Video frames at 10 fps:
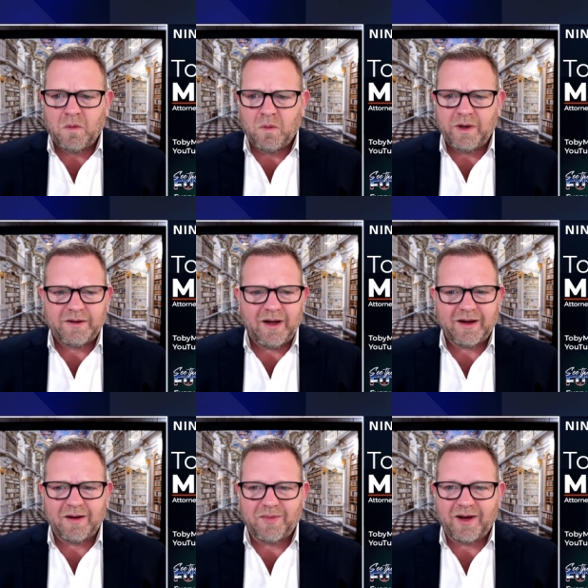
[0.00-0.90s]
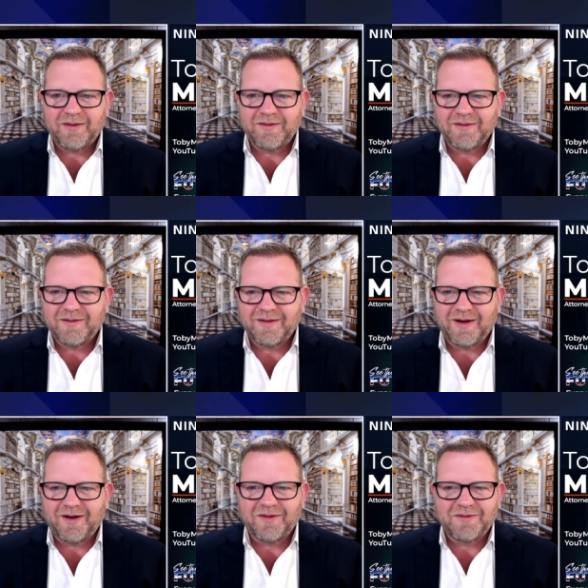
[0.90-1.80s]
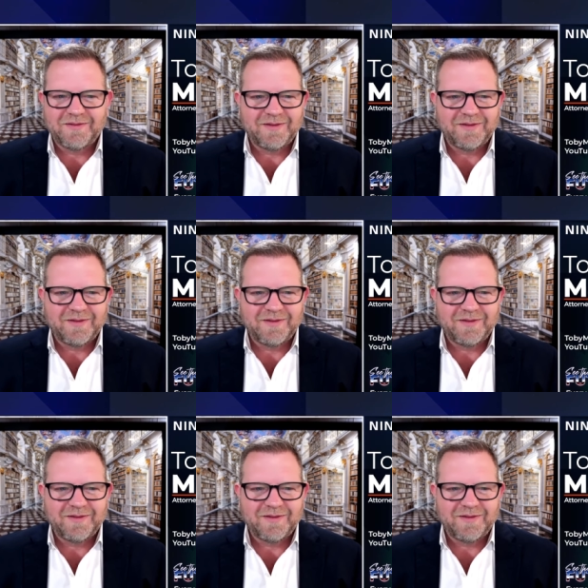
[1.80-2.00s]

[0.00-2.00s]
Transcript: What are you talking about? You know,